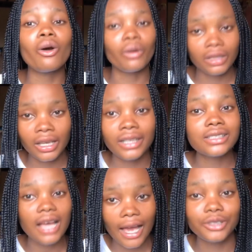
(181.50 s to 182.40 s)

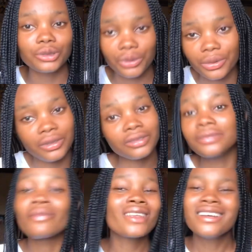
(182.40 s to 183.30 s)
contains hydroquinone.
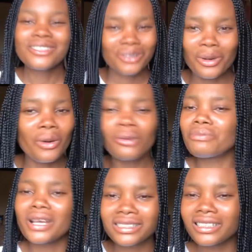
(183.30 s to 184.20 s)
So
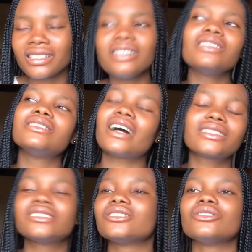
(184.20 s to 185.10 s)
basically,
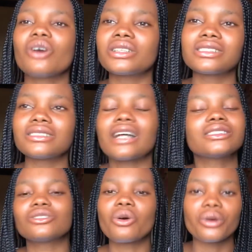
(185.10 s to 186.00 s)
that is not
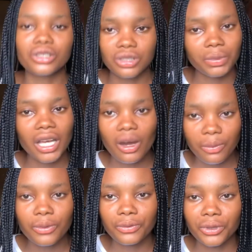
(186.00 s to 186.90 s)
going to be
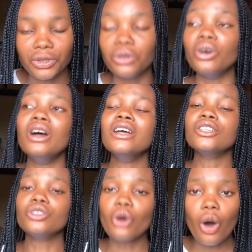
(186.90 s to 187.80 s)
helpful for you.
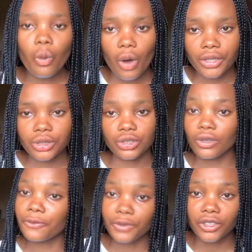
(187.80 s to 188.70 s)
Know what
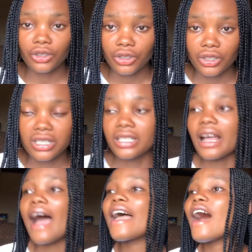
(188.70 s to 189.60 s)
you're feeding on your
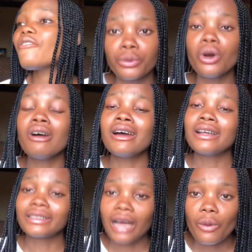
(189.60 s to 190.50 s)
skin. I have
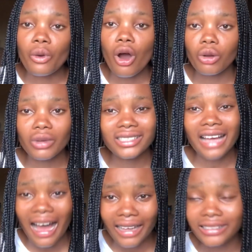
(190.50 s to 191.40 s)
that will
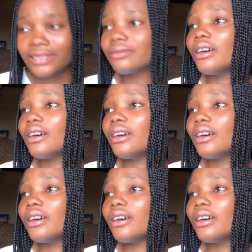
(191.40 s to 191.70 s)
always add